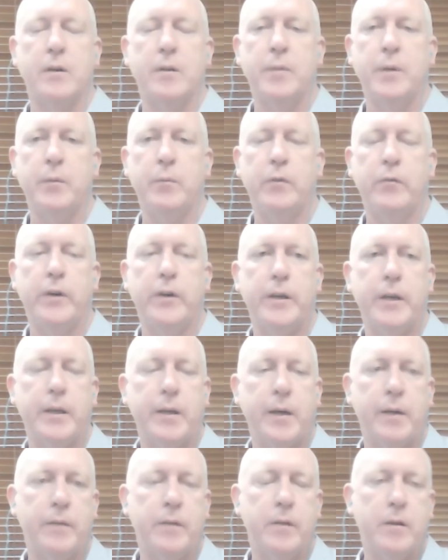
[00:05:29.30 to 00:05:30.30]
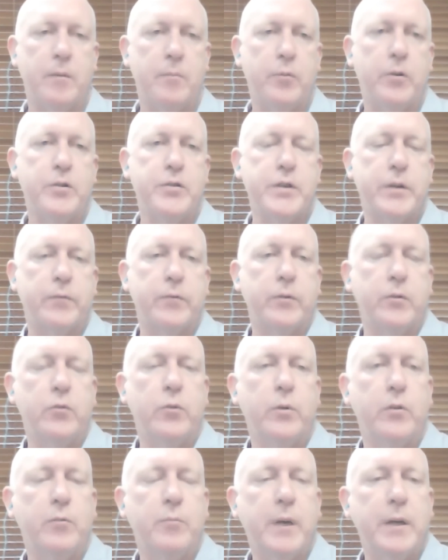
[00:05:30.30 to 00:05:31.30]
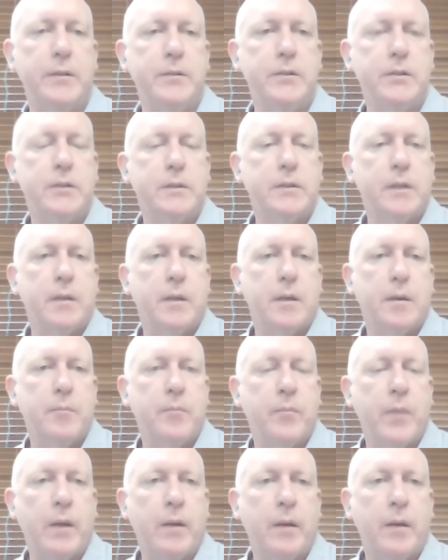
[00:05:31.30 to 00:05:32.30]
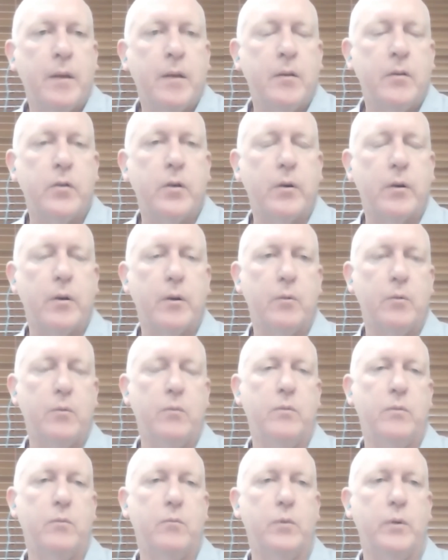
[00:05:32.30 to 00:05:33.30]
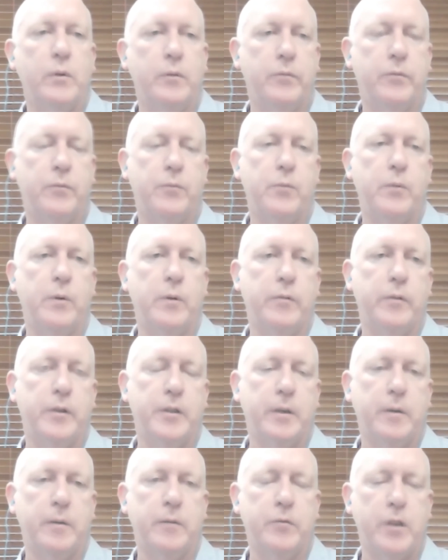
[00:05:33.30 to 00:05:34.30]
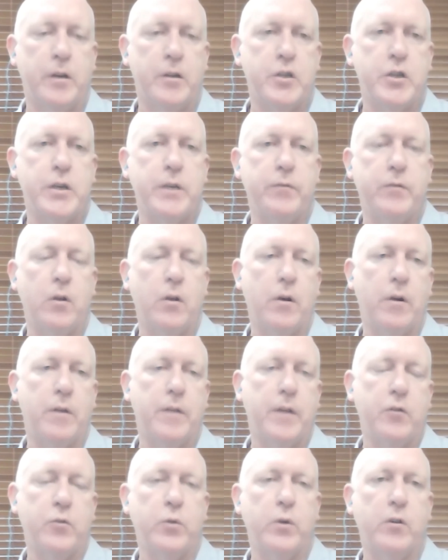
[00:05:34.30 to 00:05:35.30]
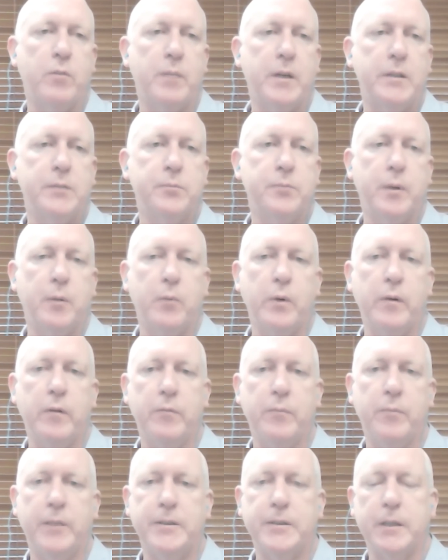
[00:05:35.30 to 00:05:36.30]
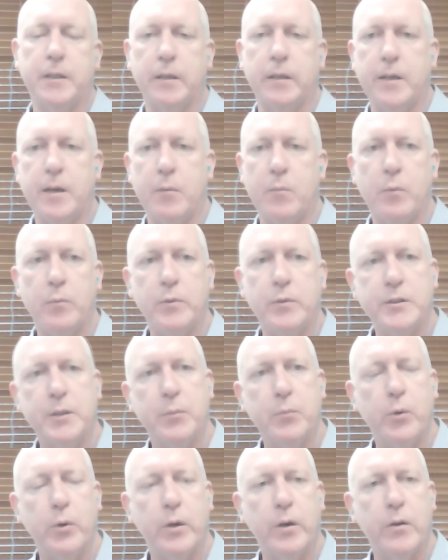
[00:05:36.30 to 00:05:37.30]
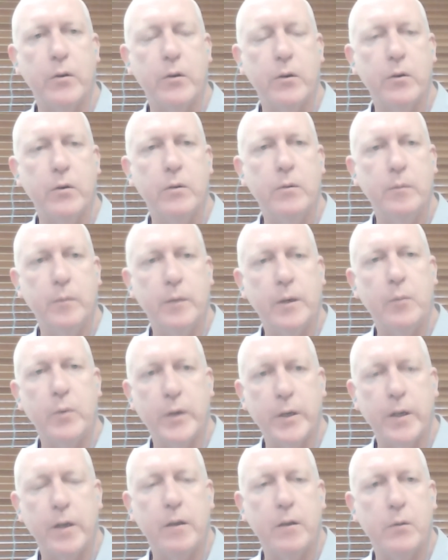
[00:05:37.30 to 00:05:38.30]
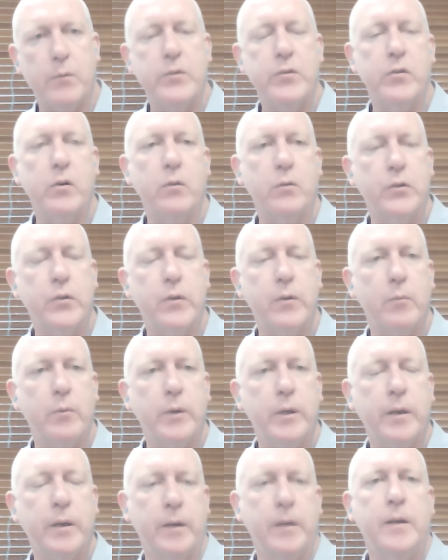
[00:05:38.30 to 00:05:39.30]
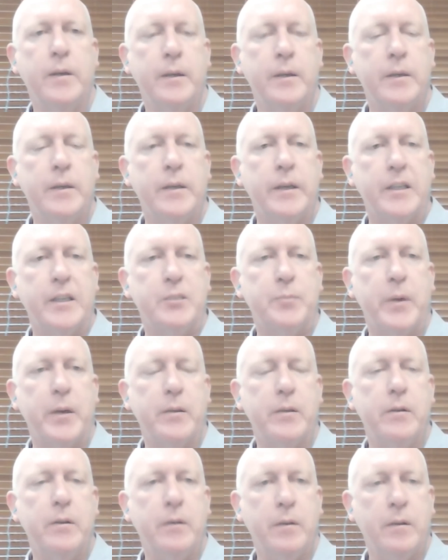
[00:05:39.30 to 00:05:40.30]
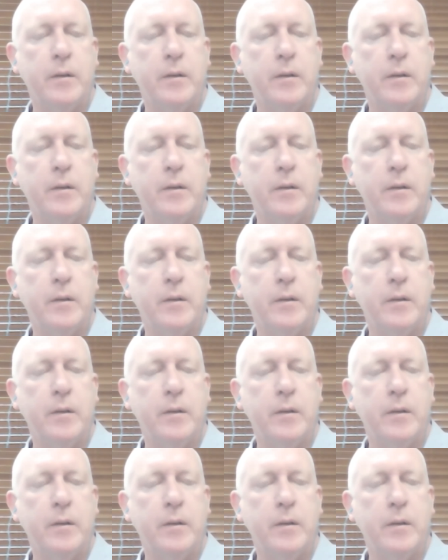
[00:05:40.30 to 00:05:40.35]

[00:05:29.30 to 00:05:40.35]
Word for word: mean, we've only had the project for twelve months, um, so we've we've uh, achieved a lot in that twelve months. But we've basically done what we said we were going to do, and we're getting the results that we expected.